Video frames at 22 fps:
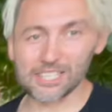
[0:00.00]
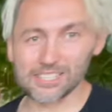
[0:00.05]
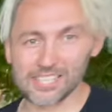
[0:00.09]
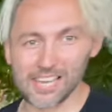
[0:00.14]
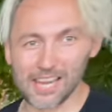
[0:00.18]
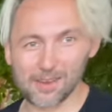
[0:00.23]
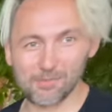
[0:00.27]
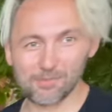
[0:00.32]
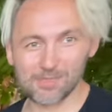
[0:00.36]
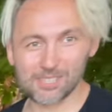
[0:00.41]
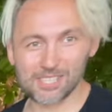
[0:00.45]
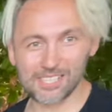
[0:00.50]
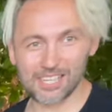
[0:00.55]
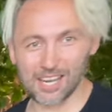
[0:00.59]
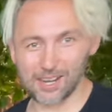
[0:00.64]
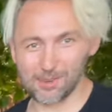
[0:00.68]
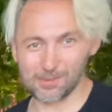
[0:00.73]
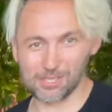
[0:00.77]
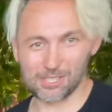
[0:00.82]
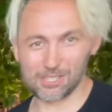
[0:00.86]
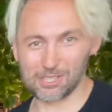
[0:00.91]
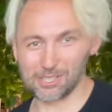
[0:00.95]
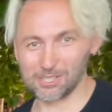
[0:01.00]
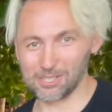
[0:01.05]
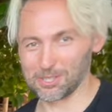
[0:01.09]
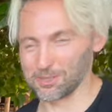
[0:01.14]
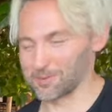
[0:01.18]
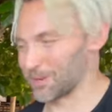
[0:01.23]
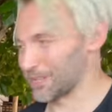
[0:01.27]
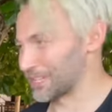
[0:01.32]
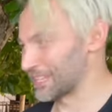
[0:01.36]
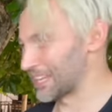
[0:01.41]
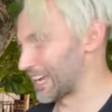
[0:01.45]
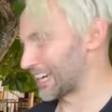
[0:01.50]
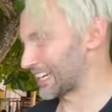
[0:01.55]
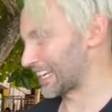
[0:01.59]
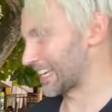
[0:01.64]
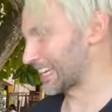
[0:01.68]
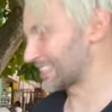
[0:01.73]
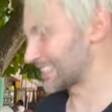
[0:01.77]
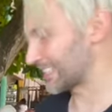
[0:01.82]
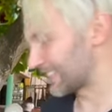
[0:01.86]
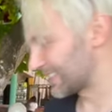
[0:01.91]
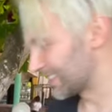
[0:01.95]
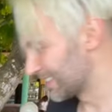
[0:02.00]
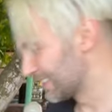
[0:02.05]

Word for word: attempts and then I'm just gonna do the one that I get it.